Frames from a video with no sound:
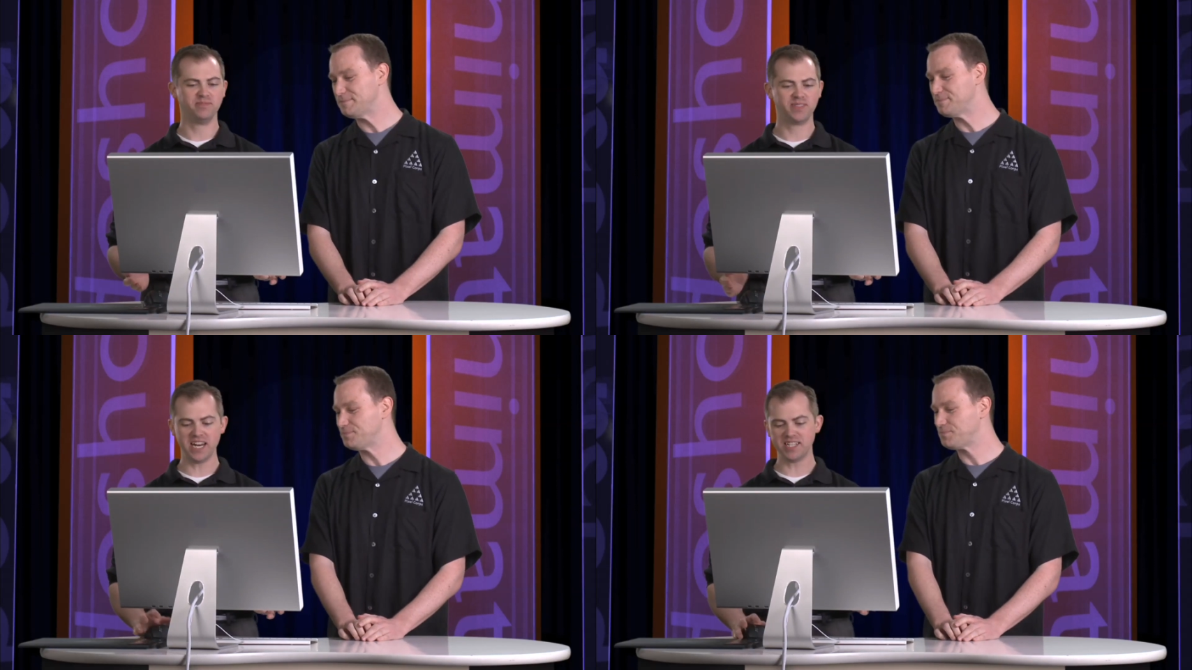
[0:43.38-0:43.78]

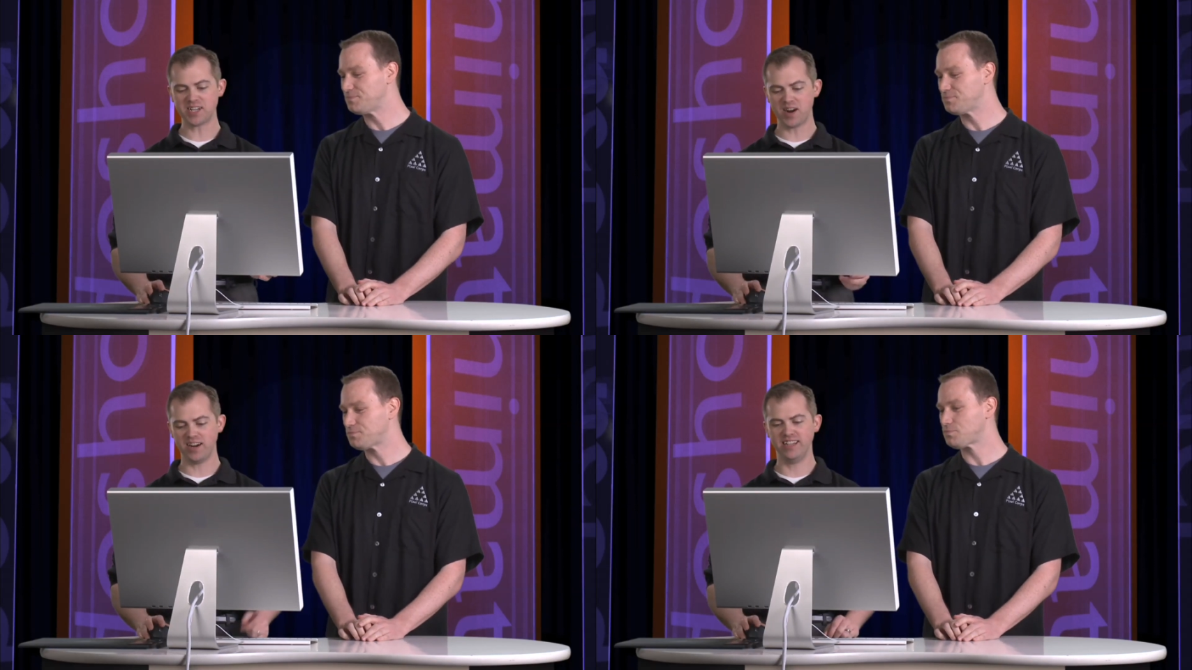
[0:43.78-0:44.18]
Speaker 1: getting
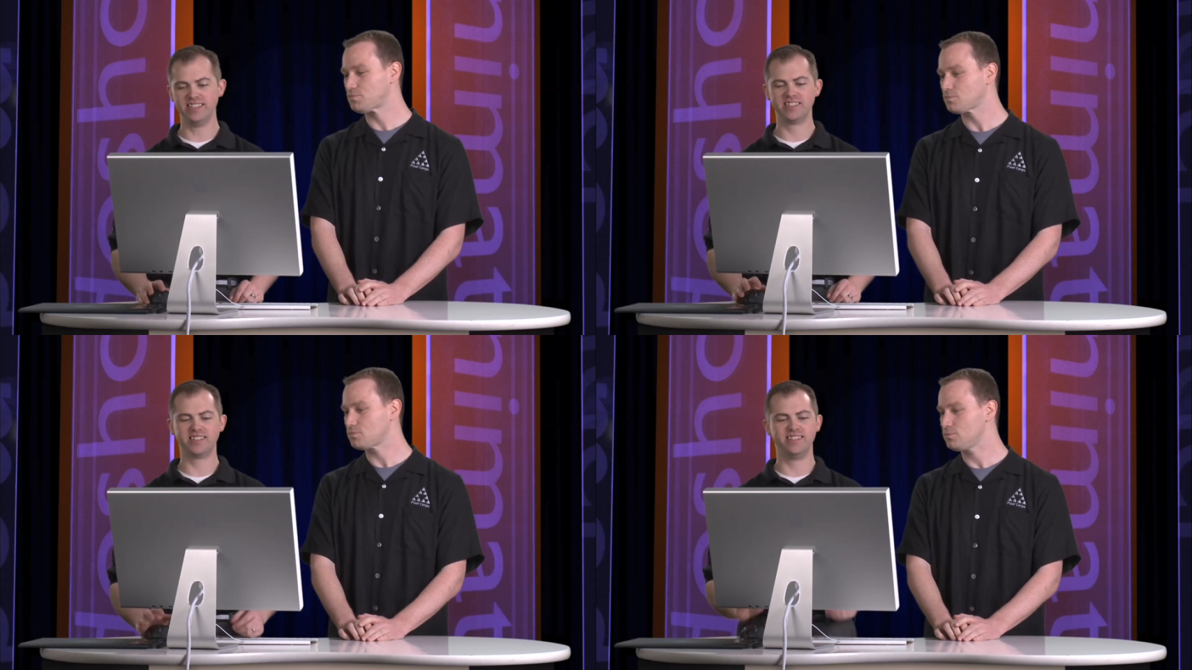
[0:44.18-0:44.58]
started
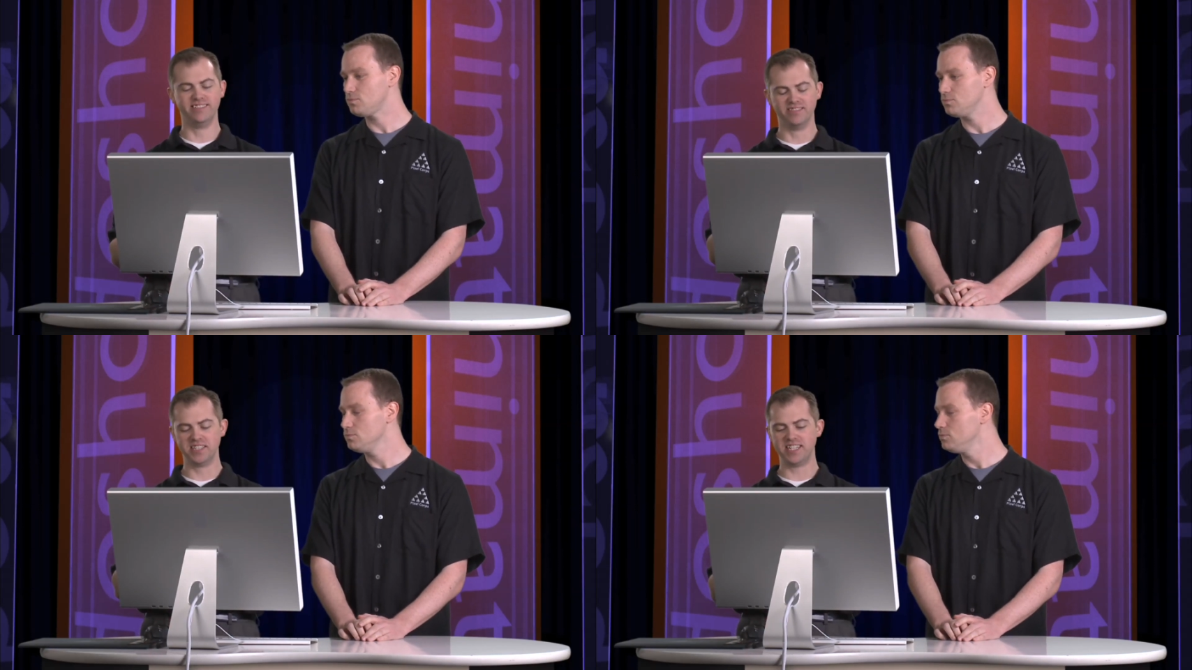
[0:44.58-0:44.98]
is
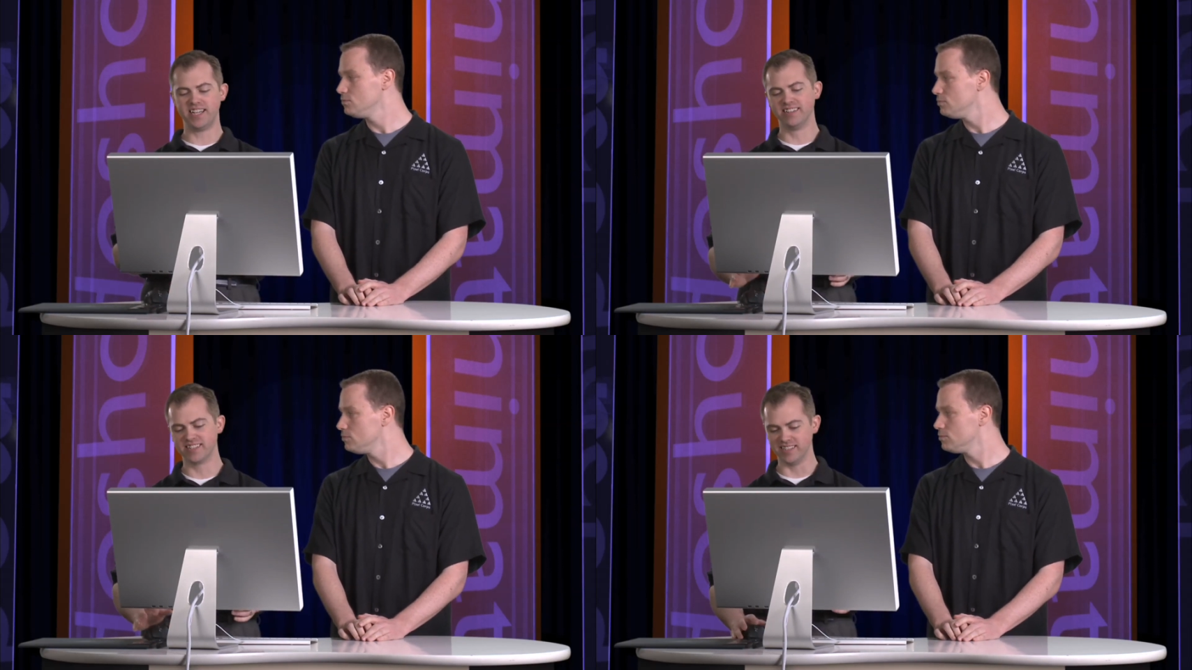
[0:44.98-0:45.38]

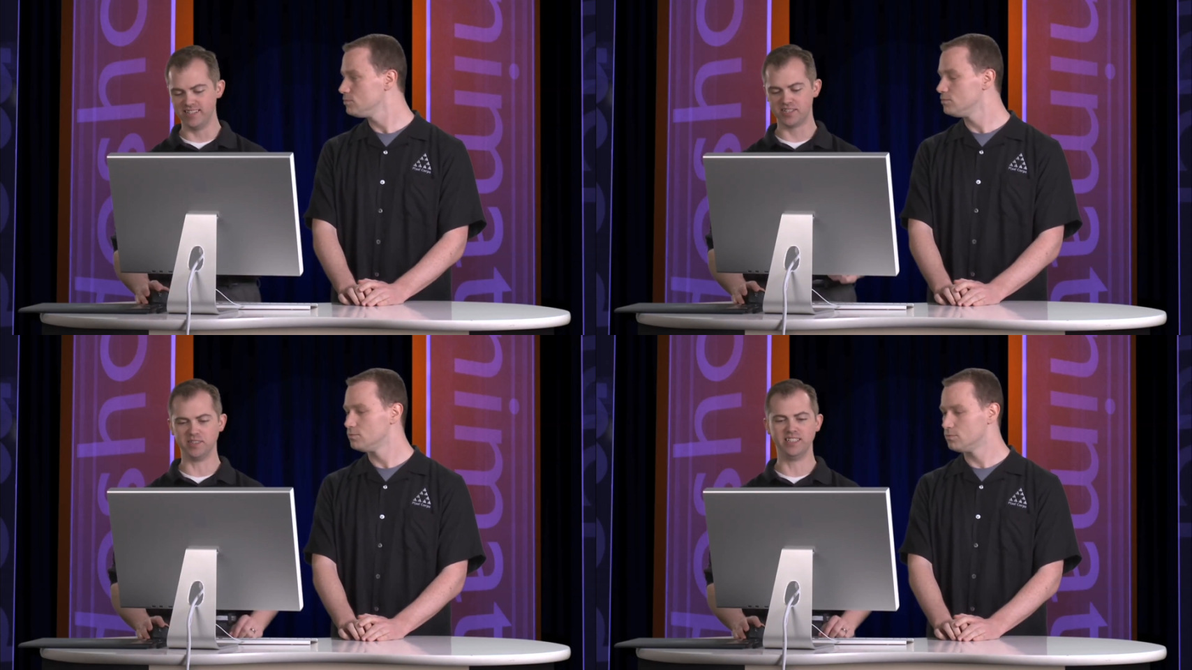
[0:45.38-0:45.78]
ridiculously
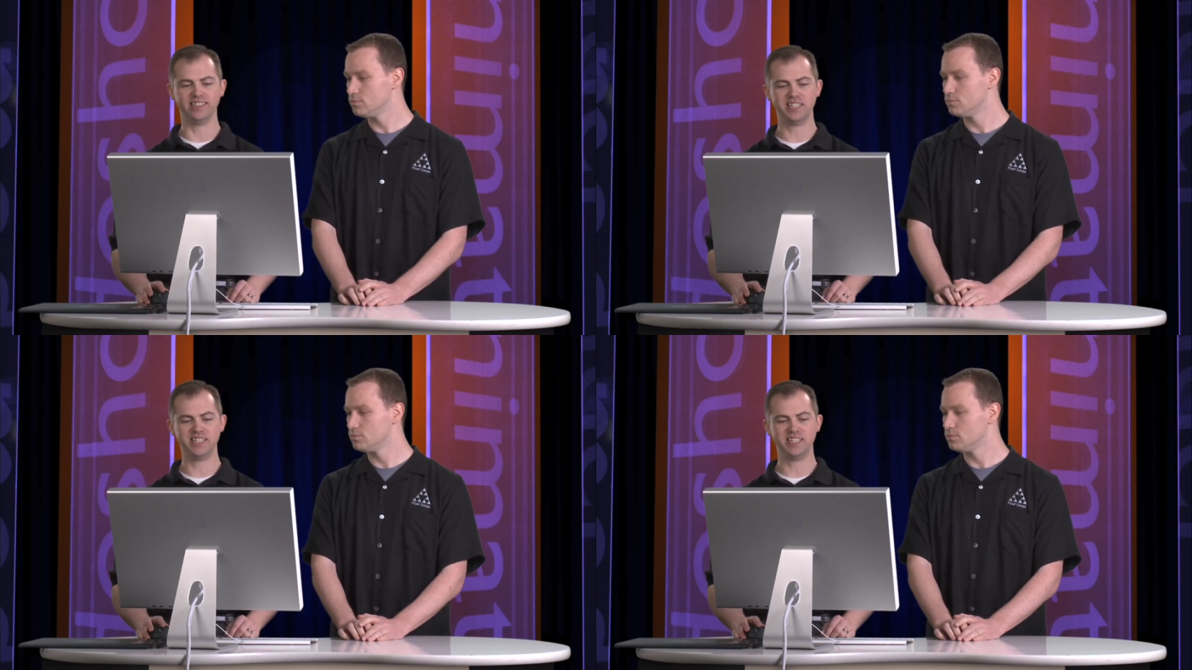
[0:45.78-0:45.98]
insultingly